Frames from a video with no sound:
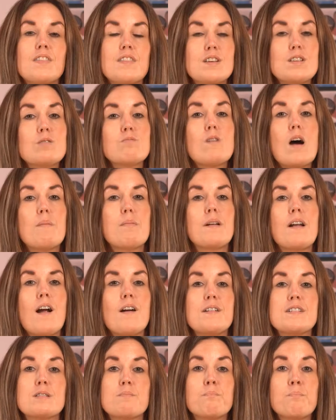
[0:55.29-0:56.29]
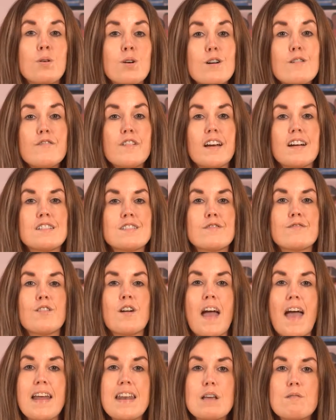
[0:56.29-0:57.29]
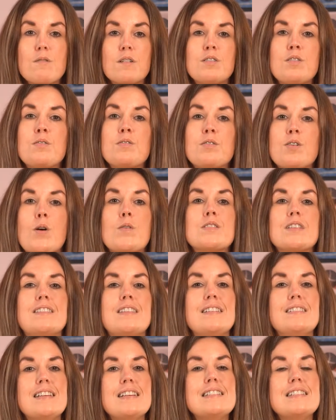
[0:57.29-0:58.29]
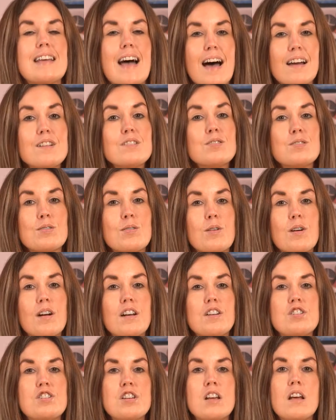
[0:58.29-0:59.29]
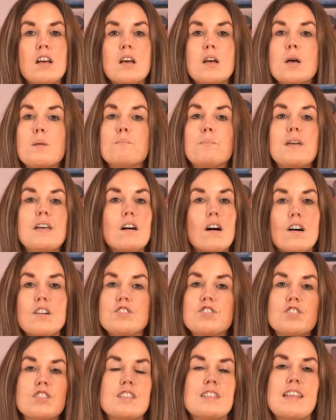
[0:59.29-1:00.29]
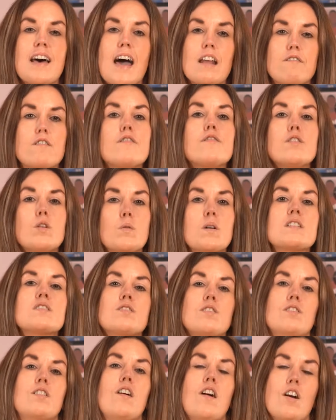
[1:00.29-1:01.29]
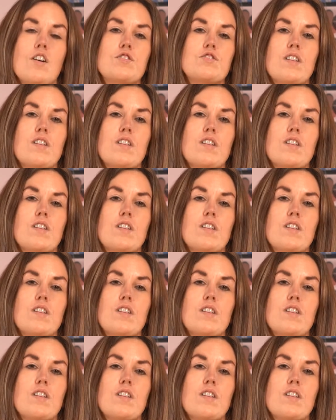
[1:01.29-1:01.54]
This webinar is perfect for anyone who knows that they need data storage beyond just that of a few external hard